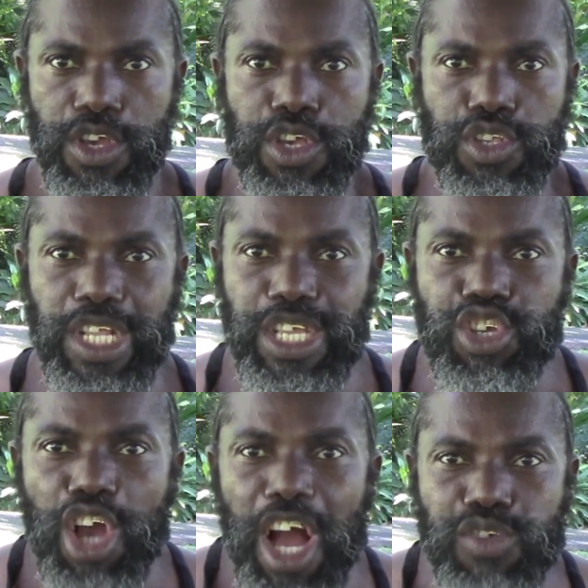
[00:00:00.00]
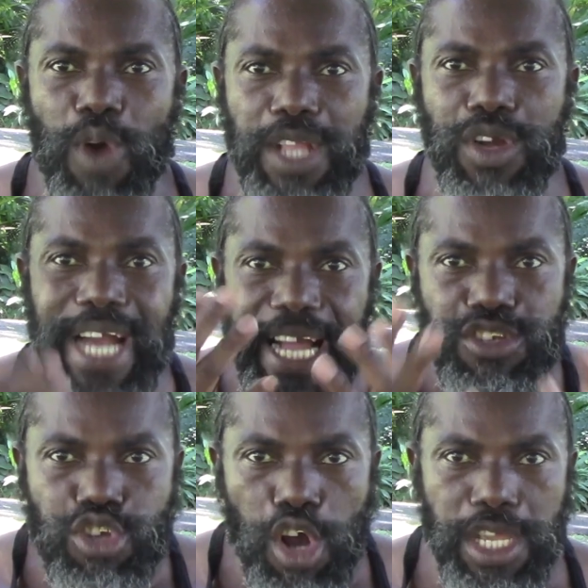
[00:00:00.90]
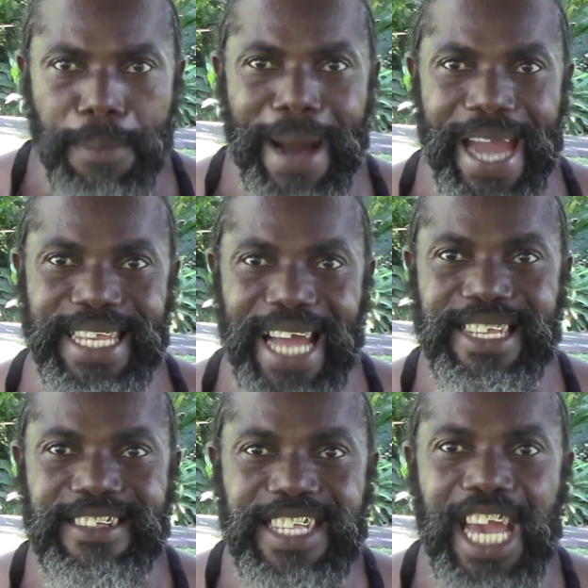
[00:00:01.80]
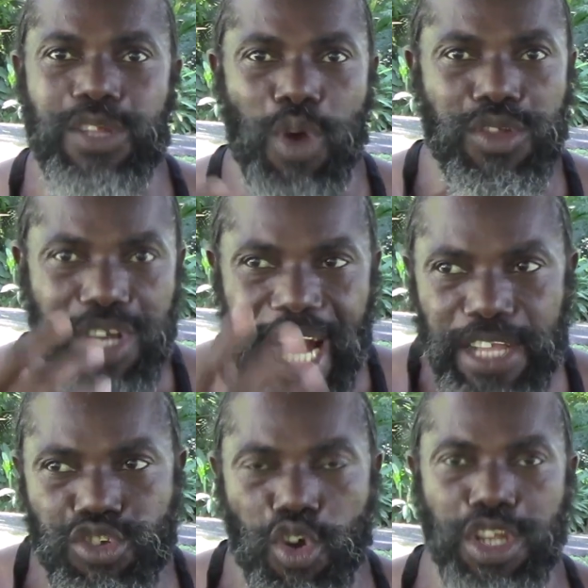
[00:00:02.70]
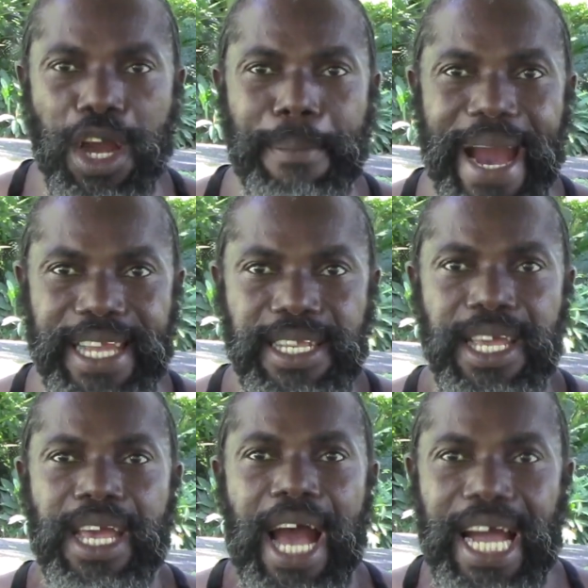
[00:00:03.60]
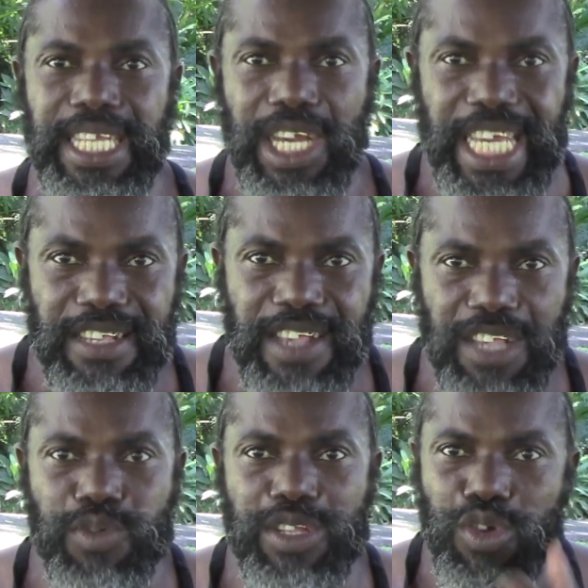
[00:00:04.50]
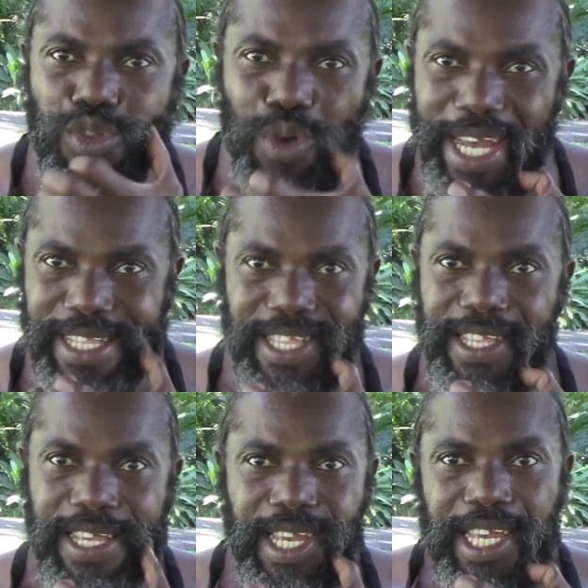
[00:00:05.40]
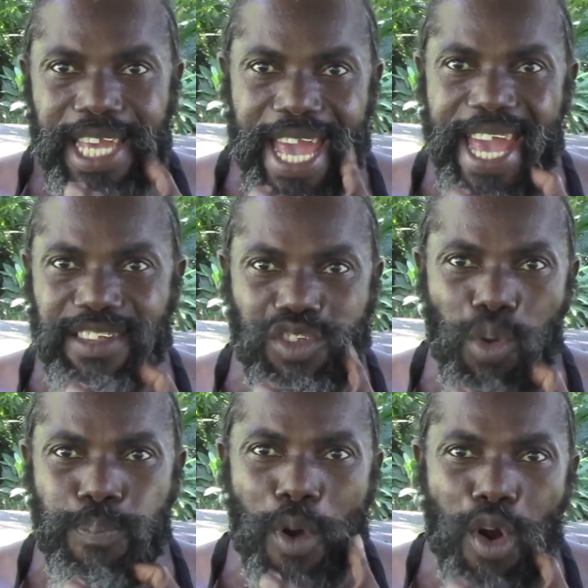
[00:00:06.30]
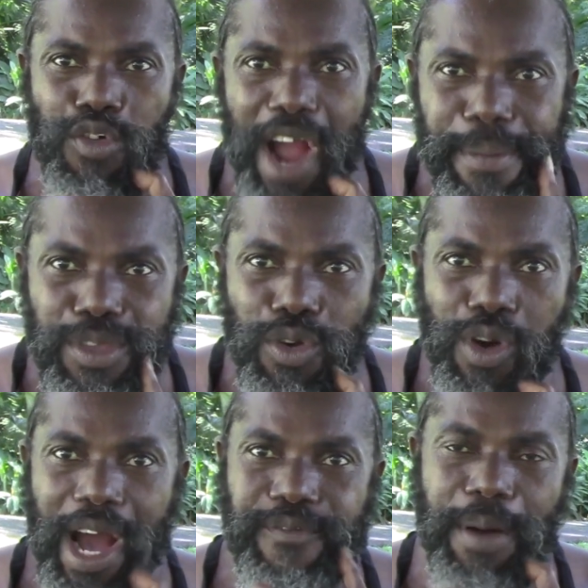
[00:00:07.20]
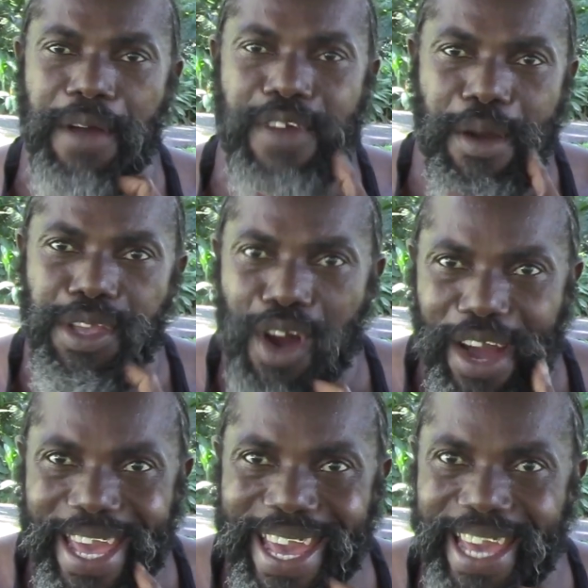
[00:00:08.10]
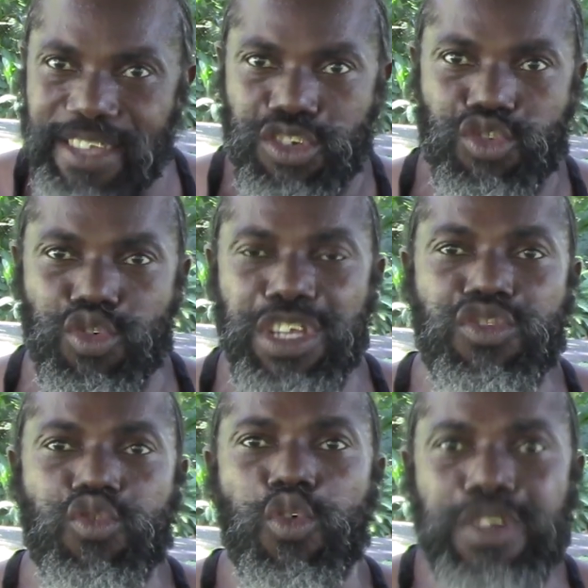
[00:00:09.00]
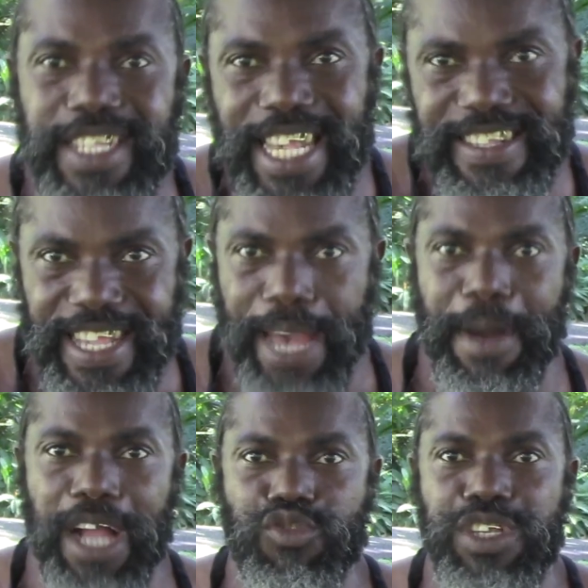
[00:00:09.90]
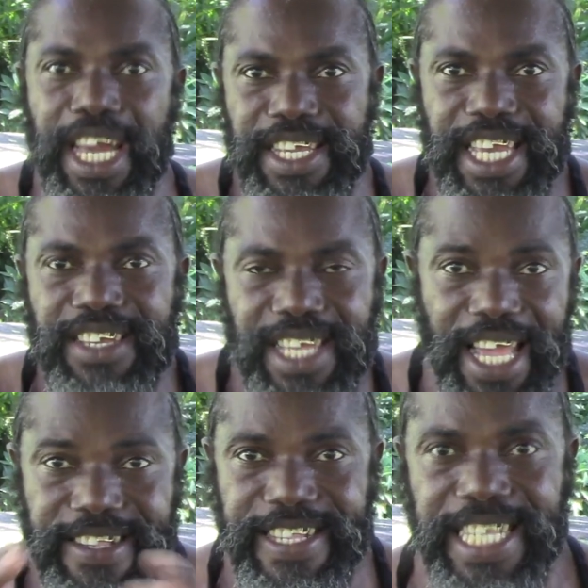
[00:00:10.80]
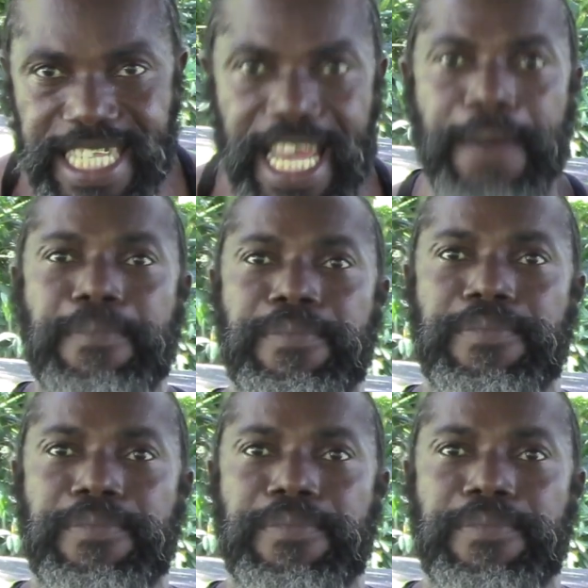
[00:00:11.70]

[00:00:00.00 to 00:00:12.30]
So the church wants to control your mind, and the state wants to control your mind, and the easiest way to do it is to program you from a very young age through the school system or through the educational system.